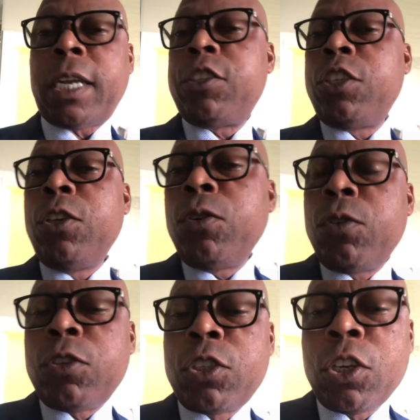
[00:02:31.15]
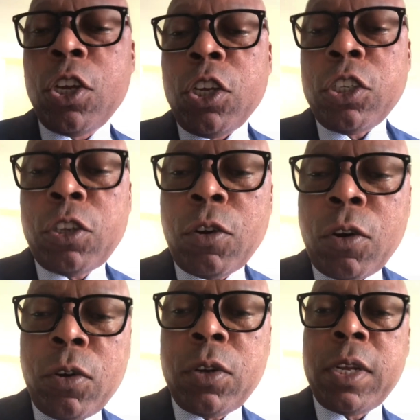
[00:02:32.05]
has used
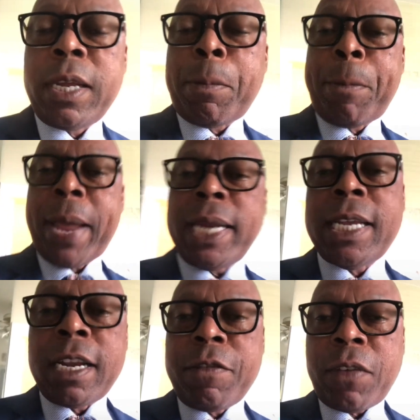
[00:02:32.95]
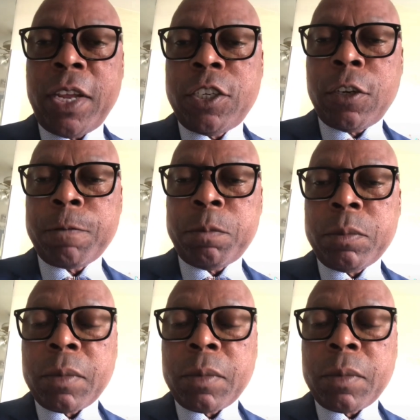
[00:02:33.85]
to peg down inflation?